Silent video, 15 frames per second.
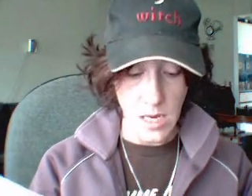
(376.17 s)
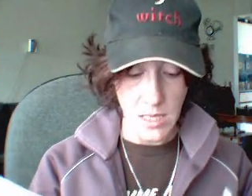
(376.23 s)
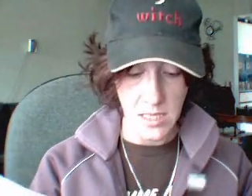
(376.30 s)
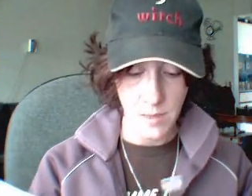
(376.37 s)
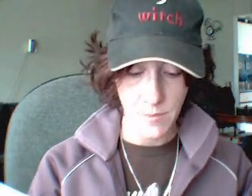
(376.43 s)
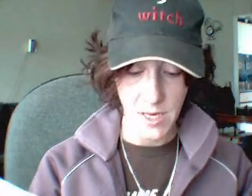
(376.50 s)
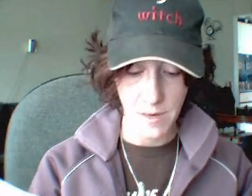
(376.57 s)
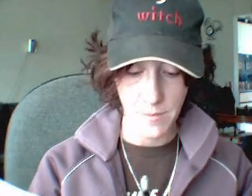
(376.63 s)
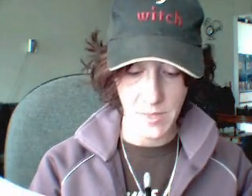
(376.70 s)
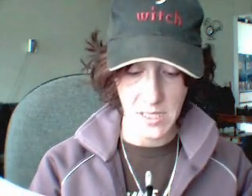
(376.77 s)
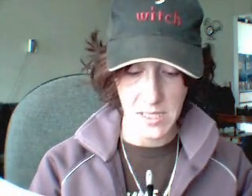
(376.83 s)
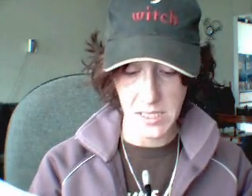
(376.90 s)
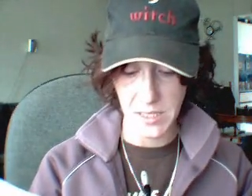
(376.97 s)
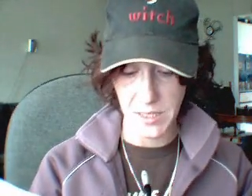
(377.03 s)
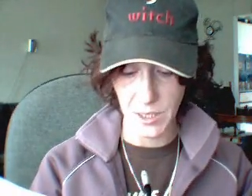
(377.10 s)
Sometimes
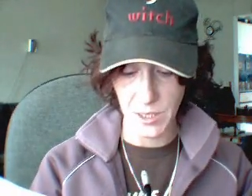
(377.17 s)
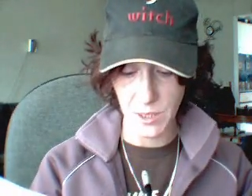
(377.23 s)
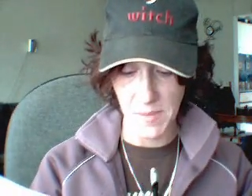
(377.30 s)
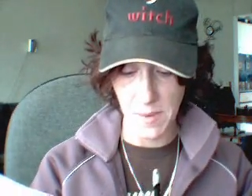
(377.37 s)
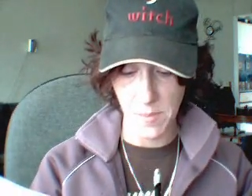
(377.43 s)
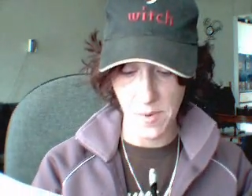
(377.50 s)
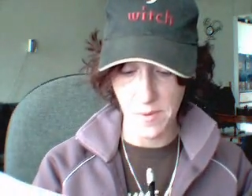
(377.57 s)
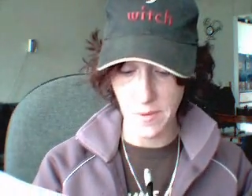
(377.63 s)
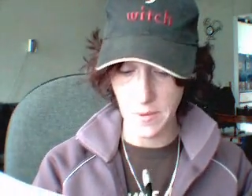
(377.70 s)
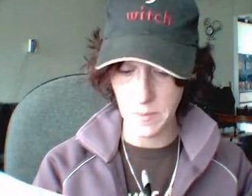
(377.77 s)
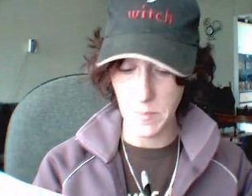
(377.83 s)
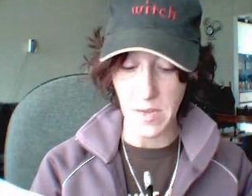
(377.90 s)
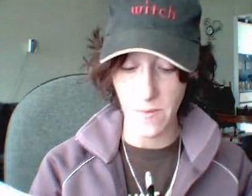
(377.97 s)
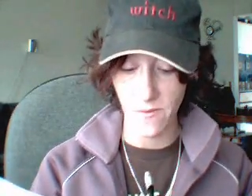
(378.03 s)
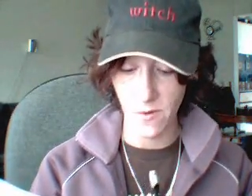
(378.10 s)
assistance may
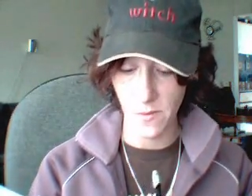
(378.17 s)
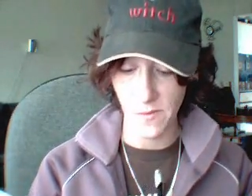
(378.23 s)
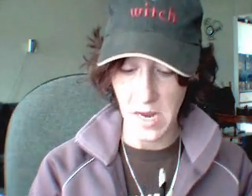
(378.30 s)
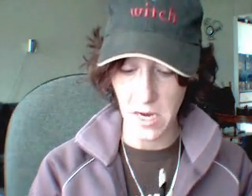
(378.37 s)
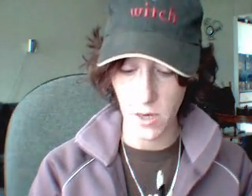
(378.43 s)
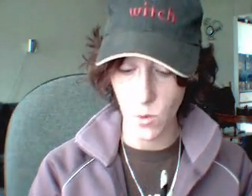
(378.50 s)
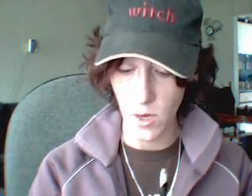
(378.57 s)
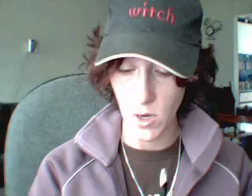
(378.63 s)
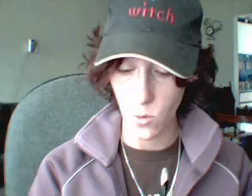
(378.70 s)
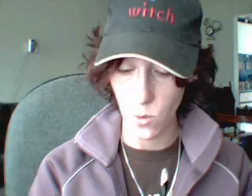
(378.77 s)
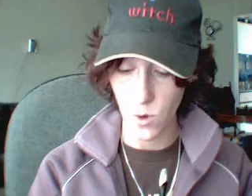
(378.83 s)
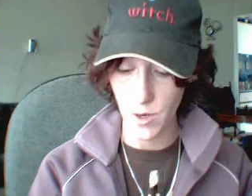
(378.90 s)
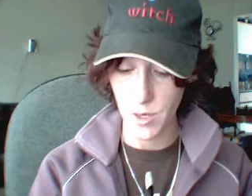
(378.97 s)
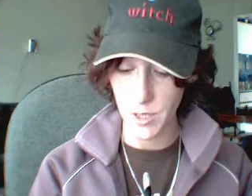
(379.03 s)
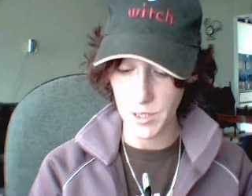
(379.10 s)
be provided when a
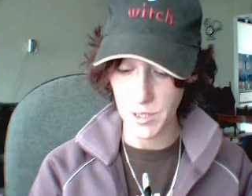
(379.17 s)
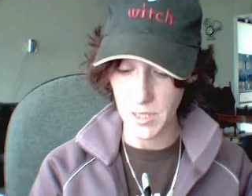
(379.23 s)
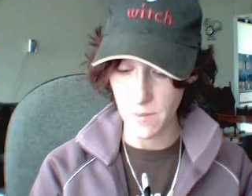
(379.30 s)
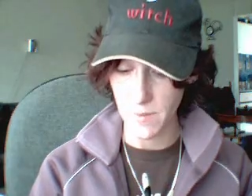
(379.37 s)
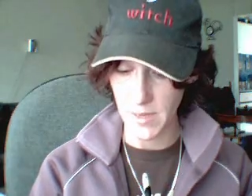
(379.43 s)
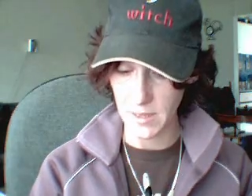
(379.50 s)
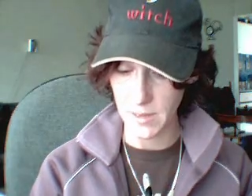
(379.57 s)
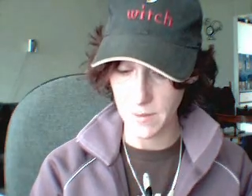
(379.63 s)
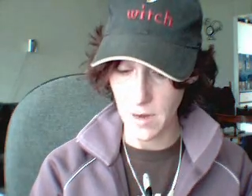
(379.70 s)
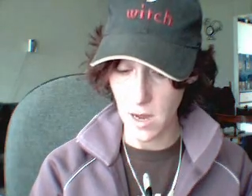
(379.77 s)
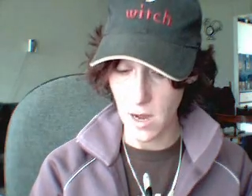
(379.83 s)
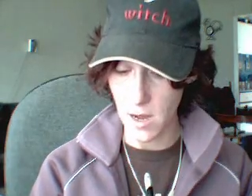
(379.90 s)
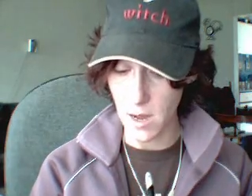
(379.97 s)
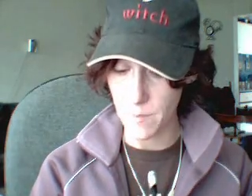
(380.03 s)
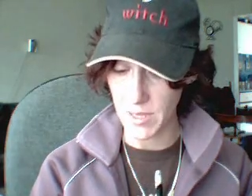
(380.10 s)
worker's
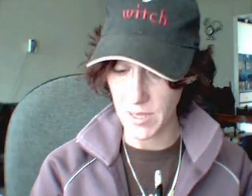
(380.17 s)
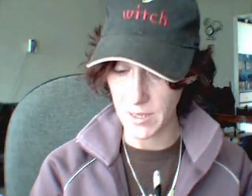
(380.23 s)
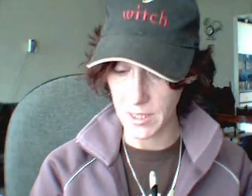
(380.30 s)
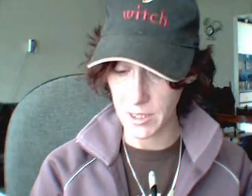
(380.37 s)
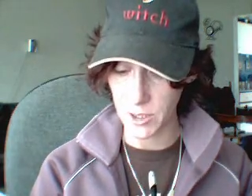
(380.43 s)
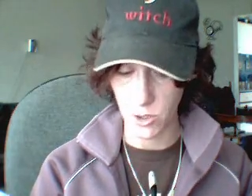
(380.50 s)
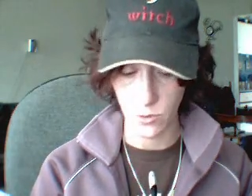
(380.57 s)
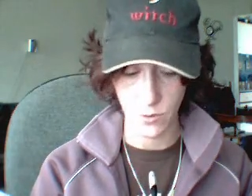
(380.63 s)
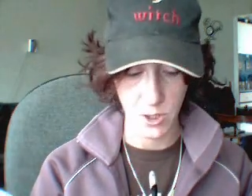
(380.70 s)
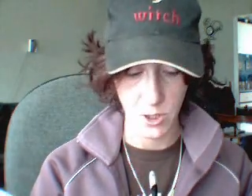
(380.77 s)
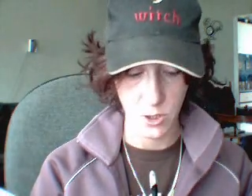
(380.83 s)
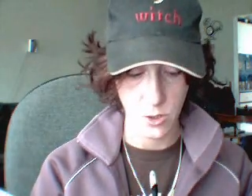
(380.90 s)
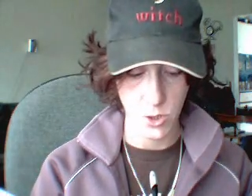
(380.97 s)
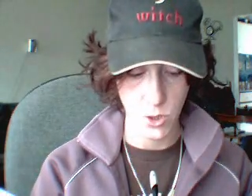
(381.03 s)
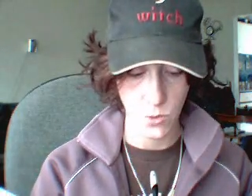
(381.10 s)
ability to
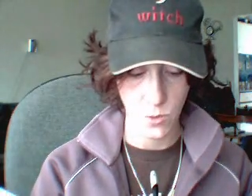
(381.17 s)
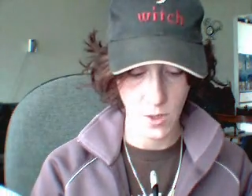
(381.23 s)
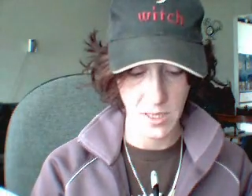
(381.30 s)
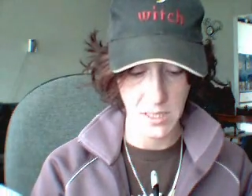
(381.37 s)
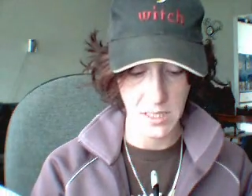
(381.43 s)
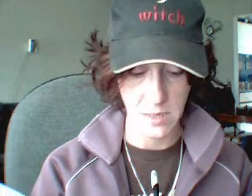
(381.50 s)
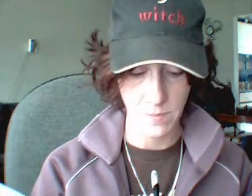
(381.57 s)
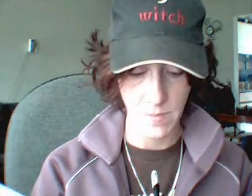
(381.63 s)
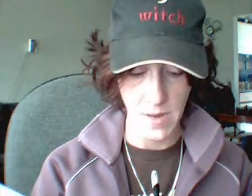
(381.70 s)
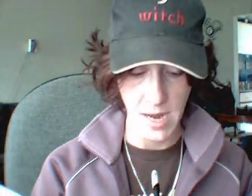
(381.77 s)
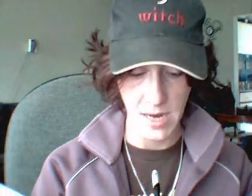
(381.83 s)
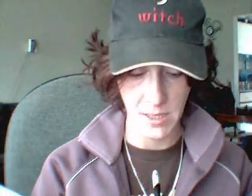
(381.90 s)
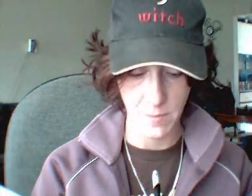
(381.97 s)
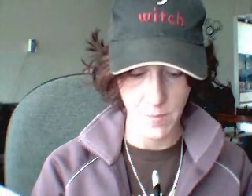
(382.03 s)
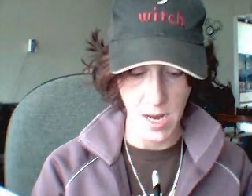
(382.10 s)
return to work is
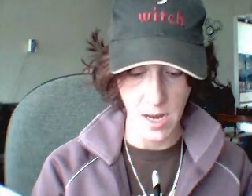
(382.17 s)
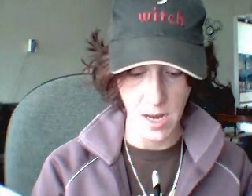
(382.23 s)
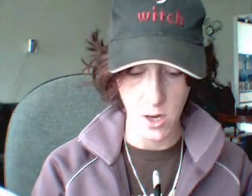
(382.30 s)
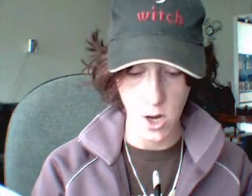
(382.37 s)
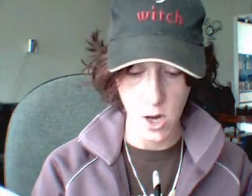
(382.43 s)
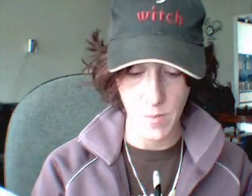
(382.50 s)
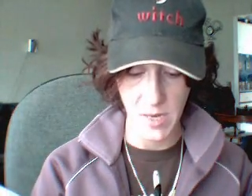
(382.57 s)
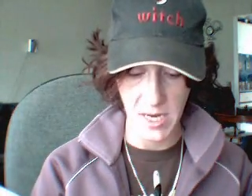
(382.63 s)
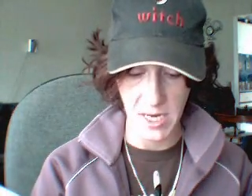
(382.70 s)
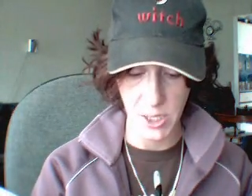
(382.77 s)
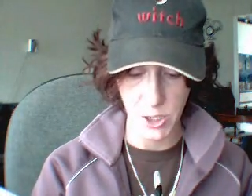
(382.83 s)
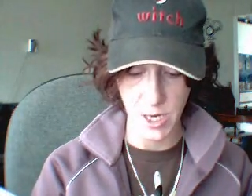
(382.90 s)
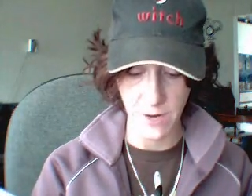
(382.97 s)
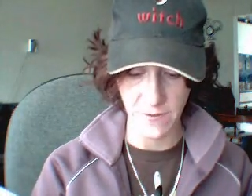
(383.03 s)
impacted by a combination of